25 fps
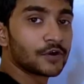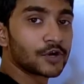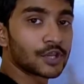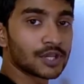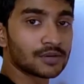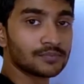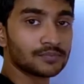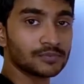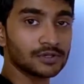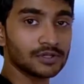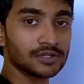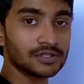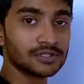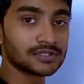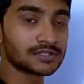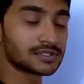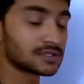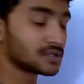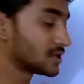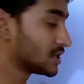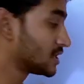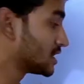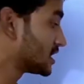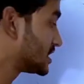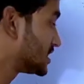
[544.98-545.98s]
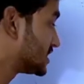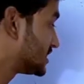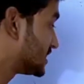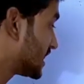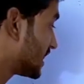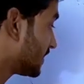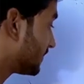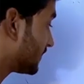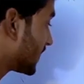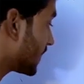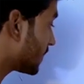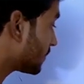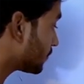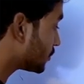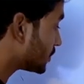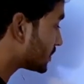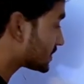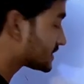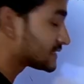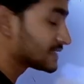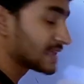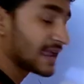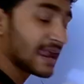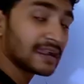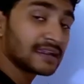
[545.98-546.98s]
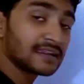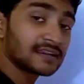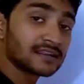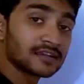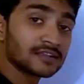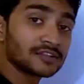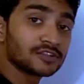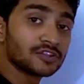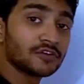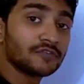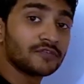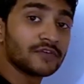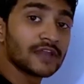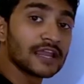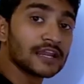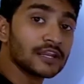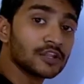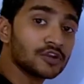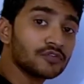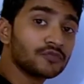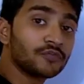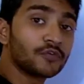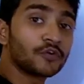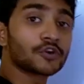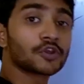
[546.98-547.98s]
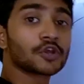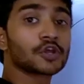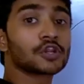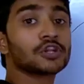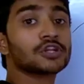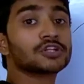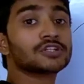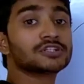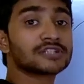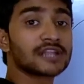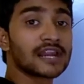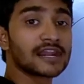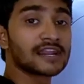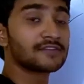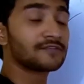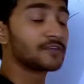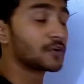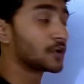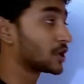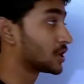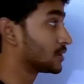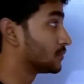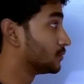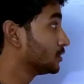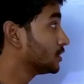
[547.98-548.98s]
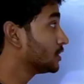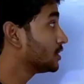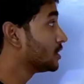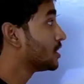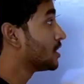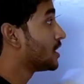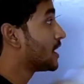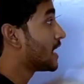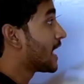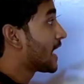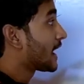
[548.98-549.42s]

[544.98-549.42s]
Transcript: variables, JVM will set the value for your non-static variable